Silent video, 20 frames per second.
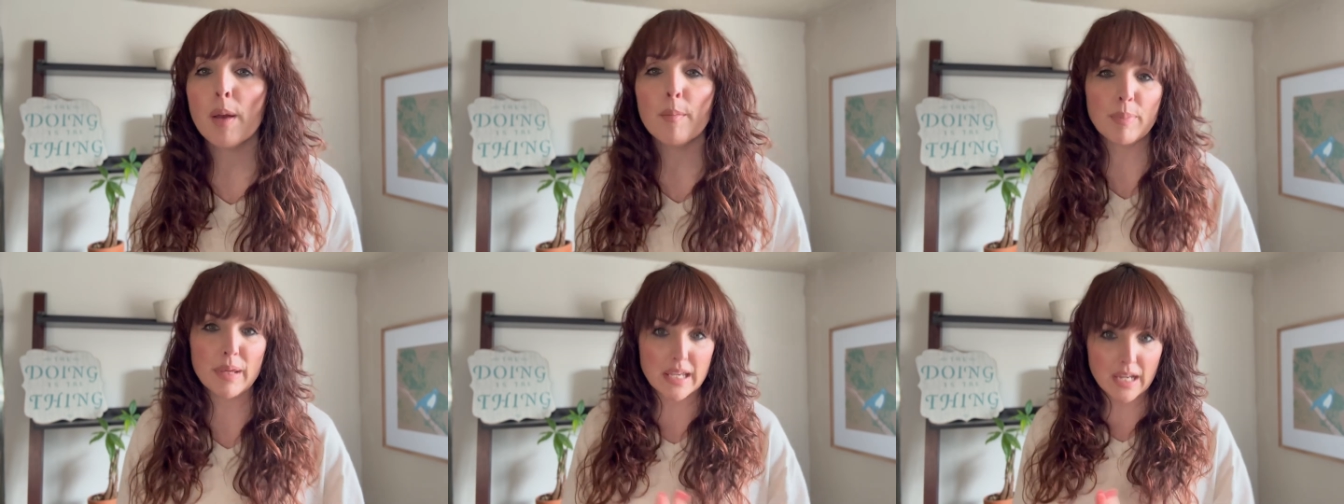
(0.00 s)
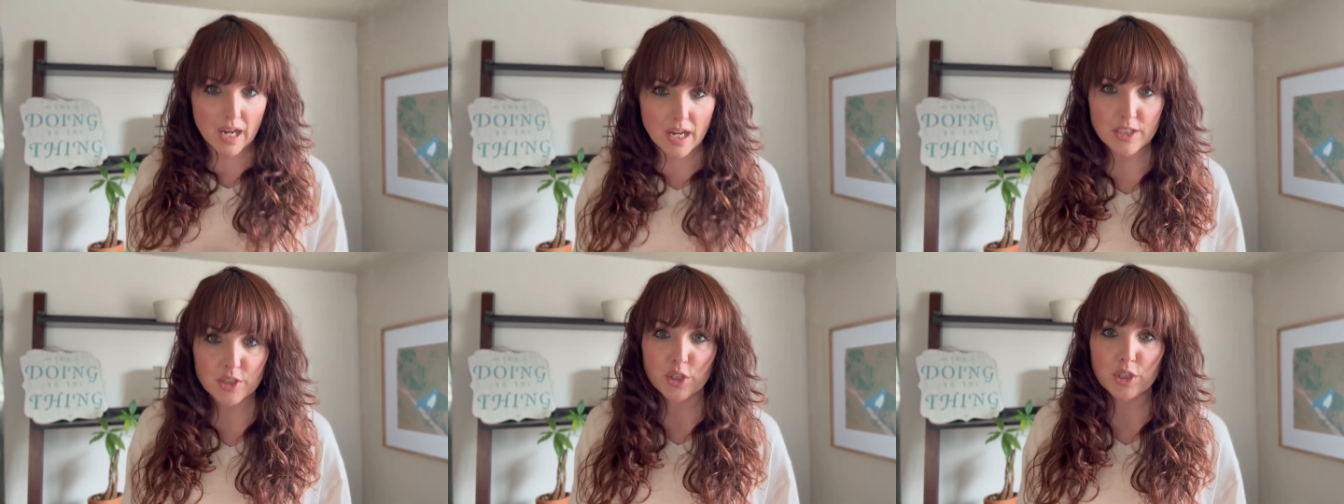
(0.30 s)

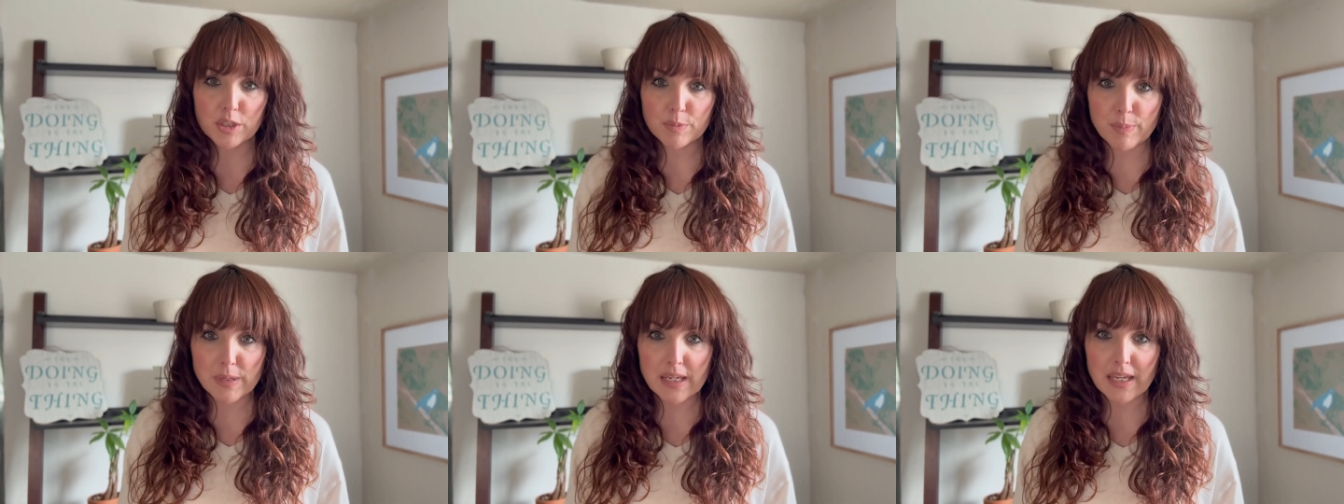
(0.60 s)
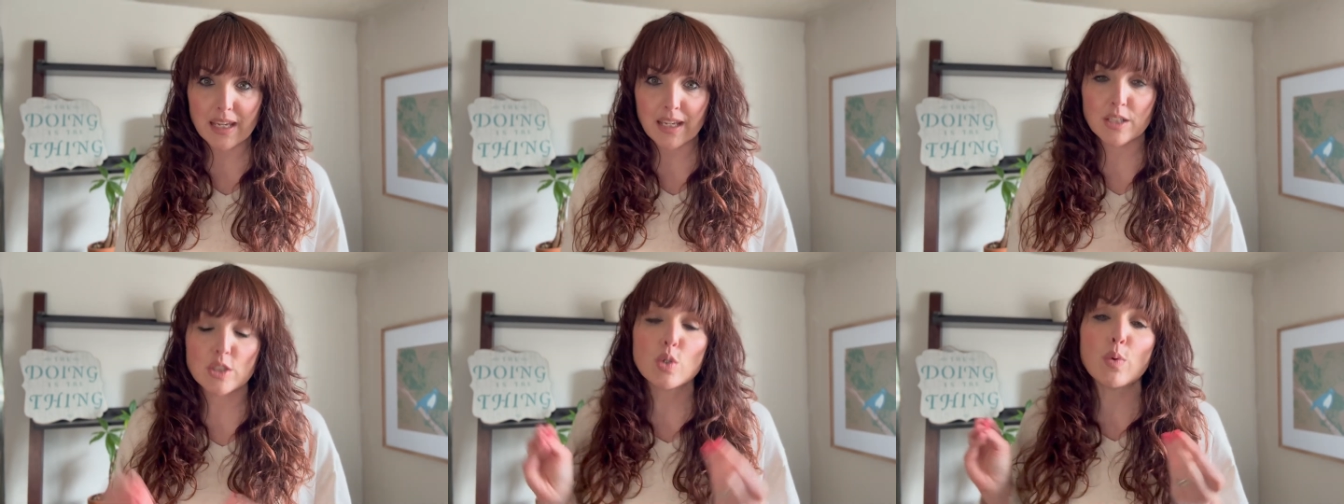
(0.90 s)
because you're
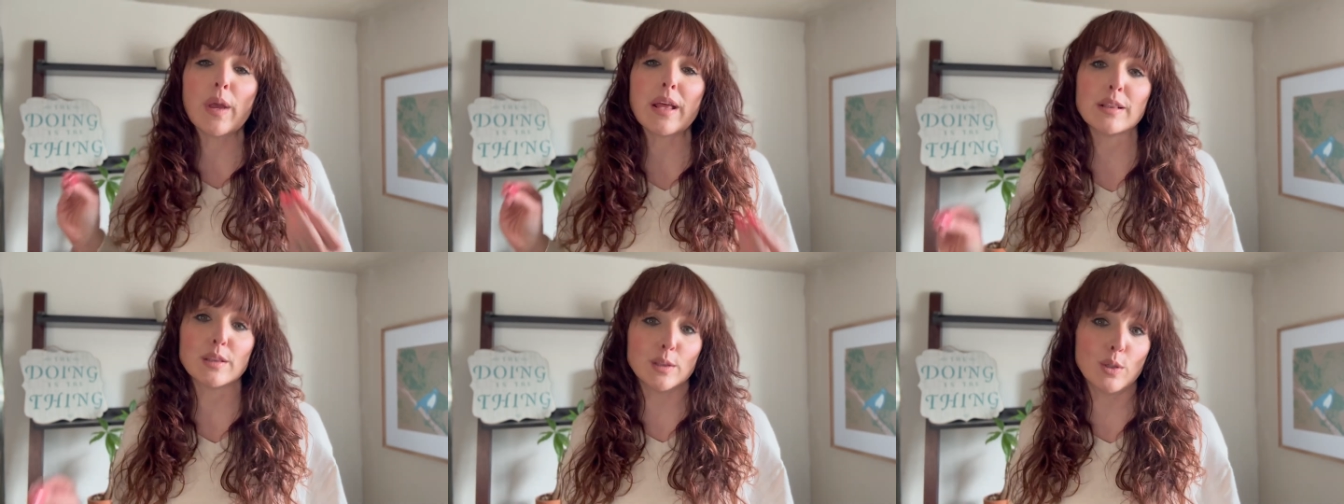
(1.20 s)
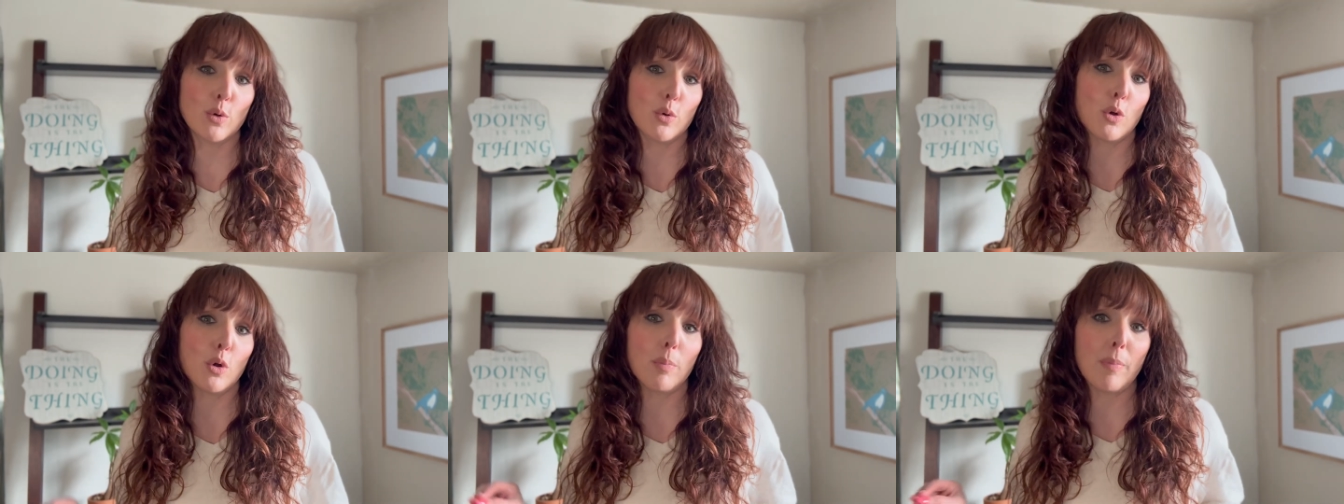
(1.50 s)
speaking to a
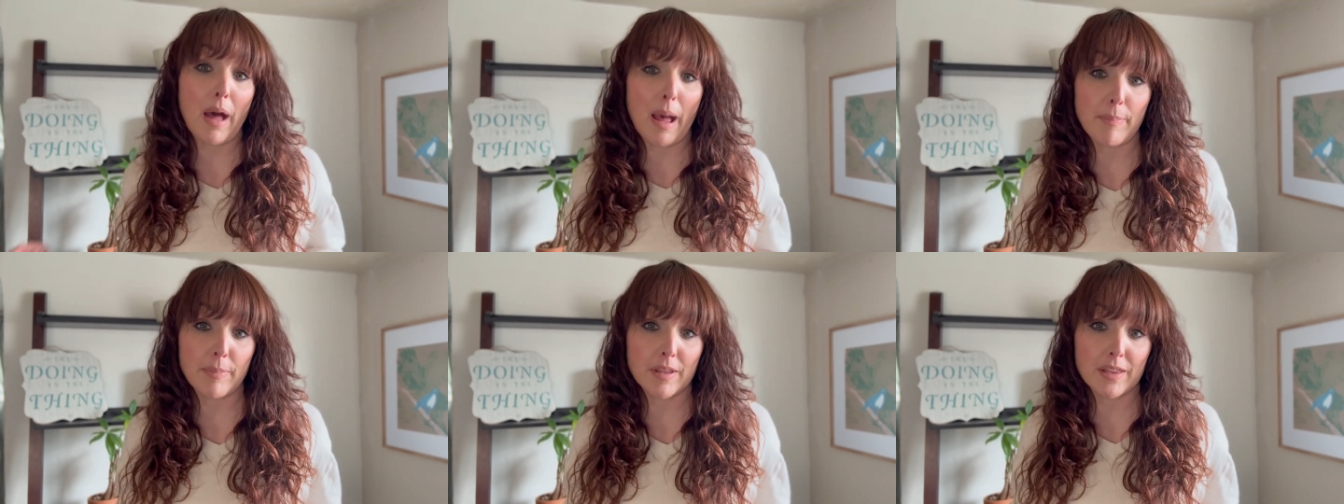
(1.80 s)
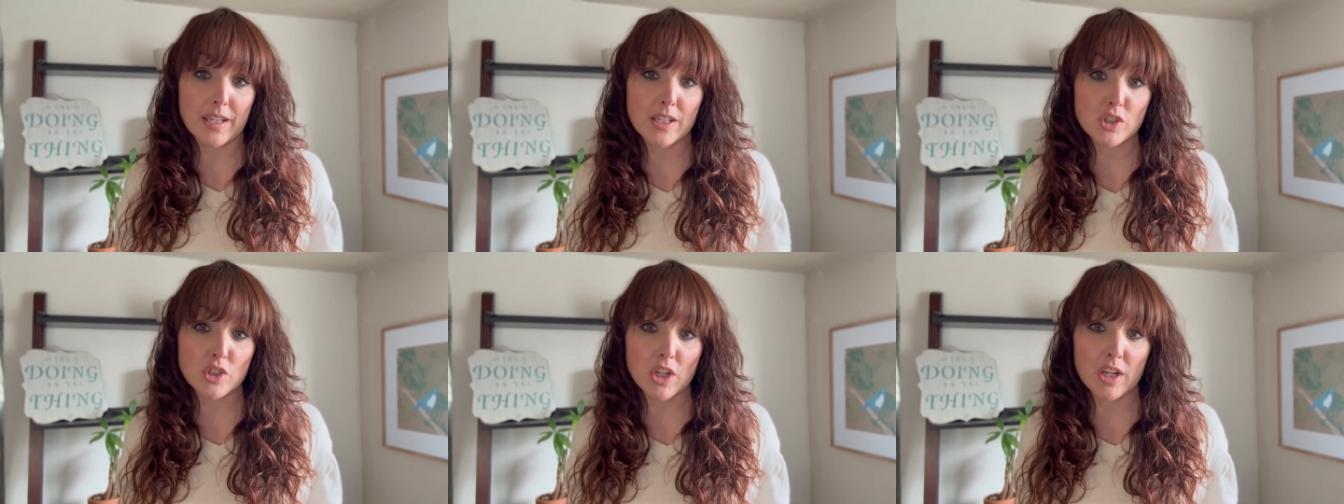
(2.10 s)
local
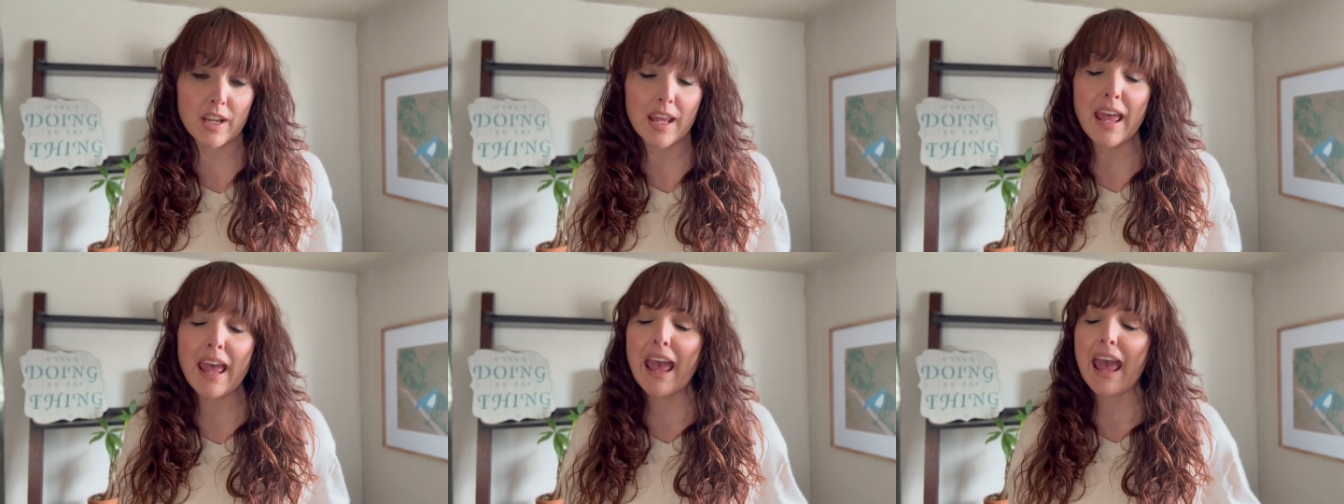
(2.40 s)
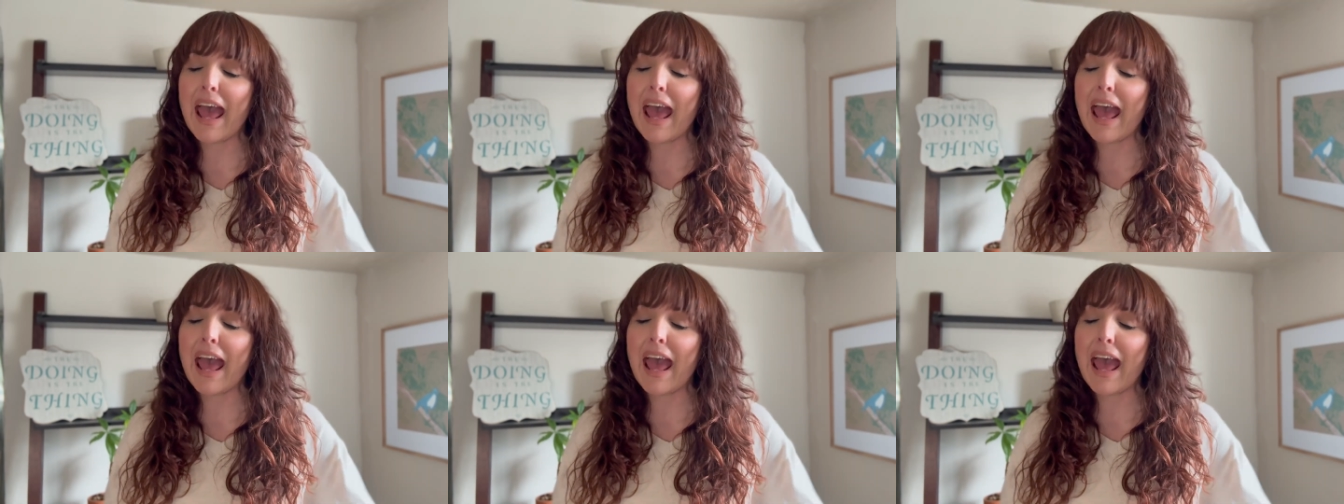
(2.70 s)
population.